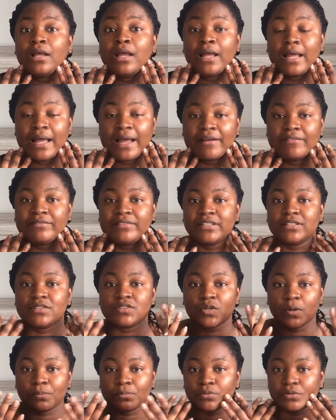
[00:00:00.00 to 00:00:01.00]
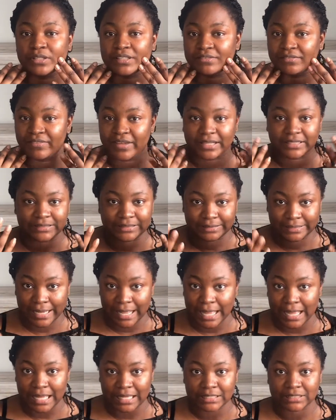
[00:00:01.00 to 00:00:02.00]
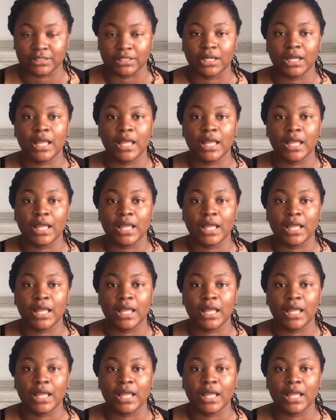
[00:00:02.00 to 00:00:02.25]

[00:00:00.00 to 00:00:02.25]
have the supple effect it has.